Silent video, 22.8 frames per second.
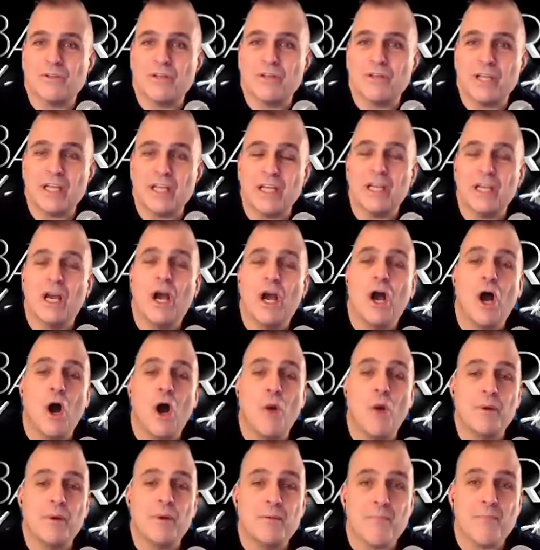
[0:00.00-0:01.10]
after the
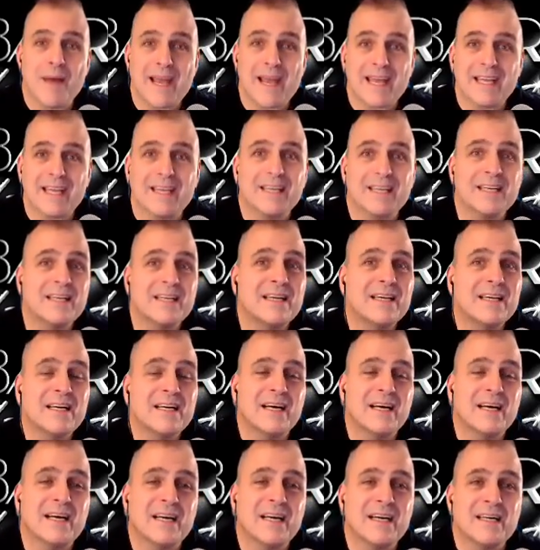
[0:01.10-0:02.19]
open mic
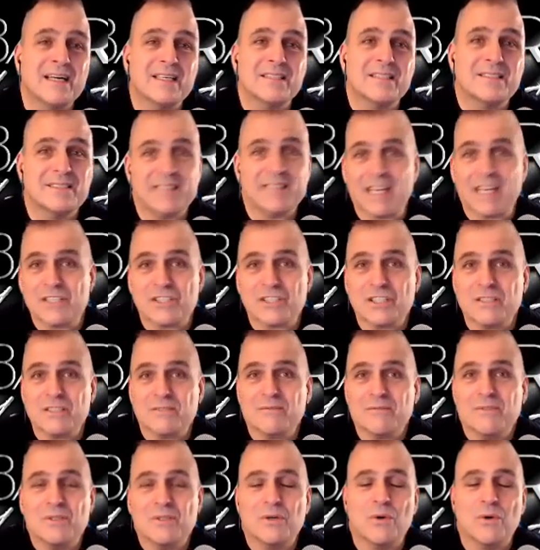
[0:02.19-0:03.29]

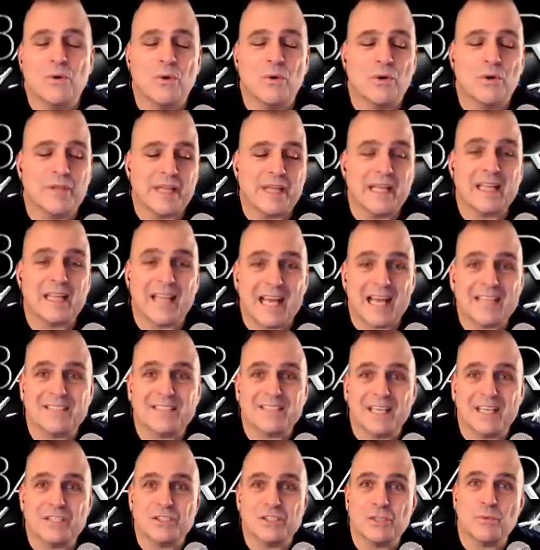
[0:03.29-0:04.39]
session or the
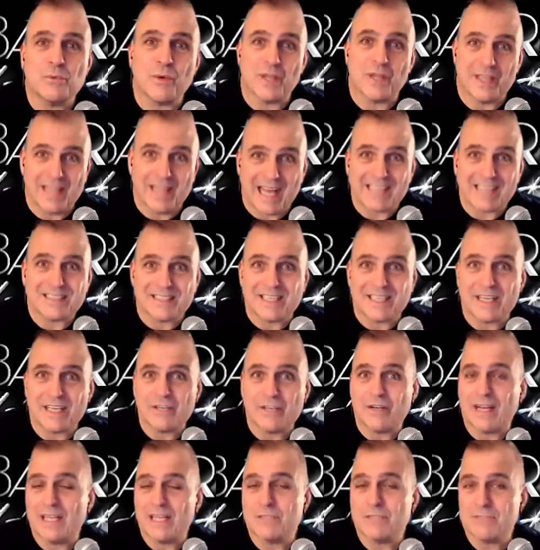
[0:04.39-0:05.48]
class session where that
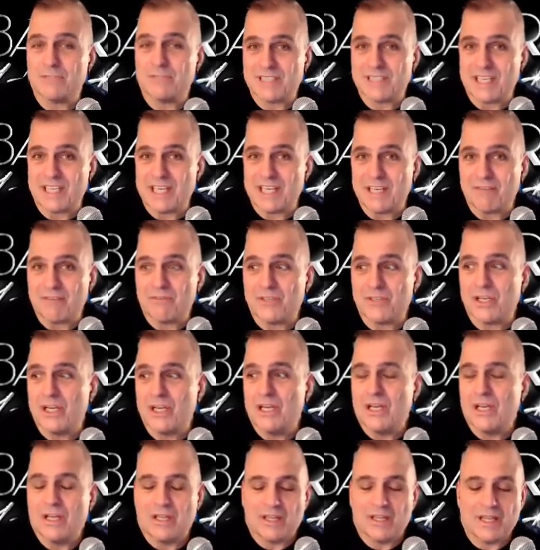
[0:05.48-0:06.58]
singer has received
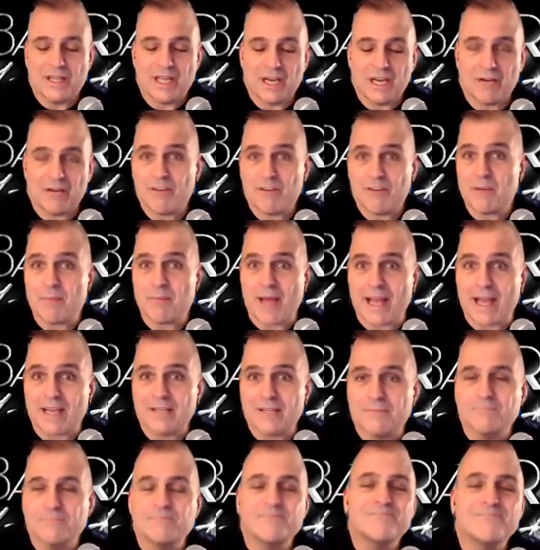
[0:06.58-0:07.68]
their
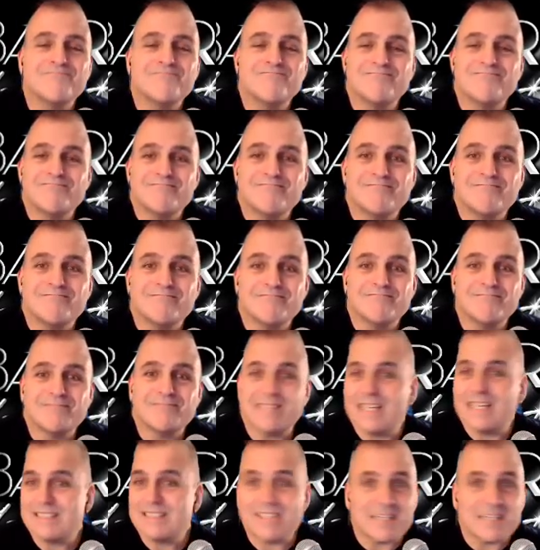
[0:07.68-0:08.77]
feedback.
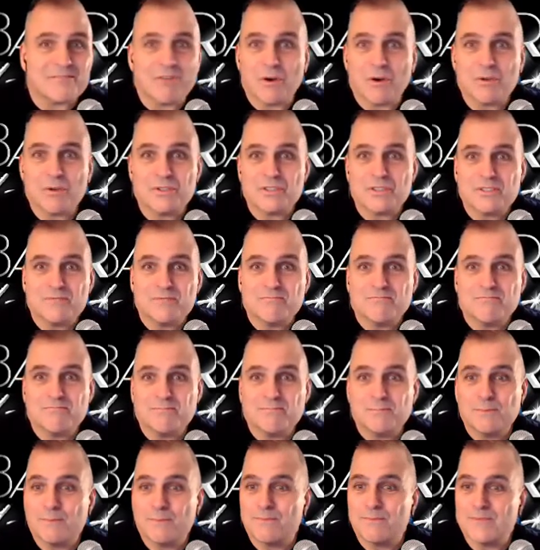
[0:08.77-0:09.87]
That's it, folks.
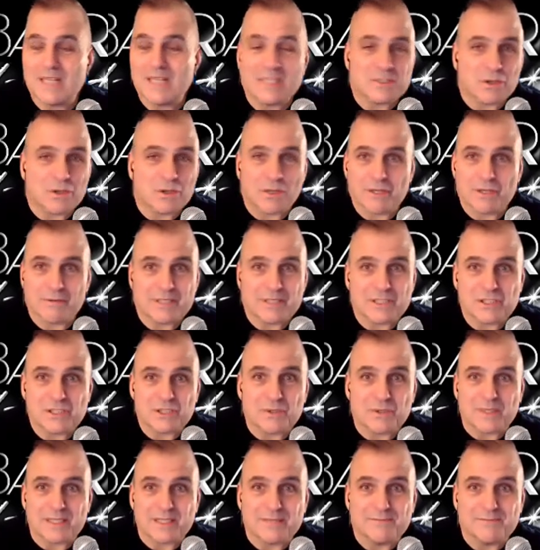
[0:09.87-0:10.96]
That's all there
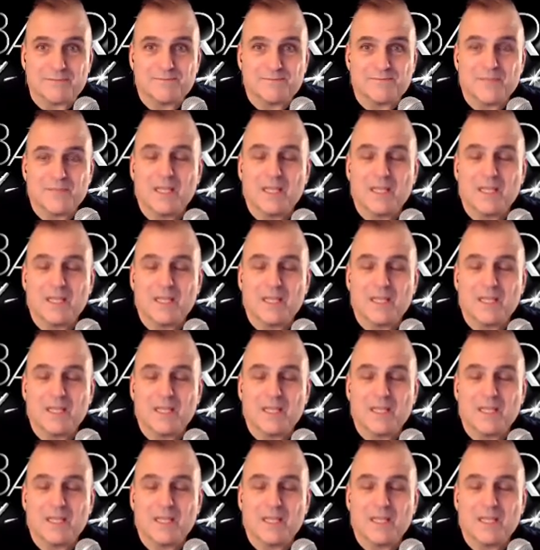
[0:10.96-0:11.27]
is to it.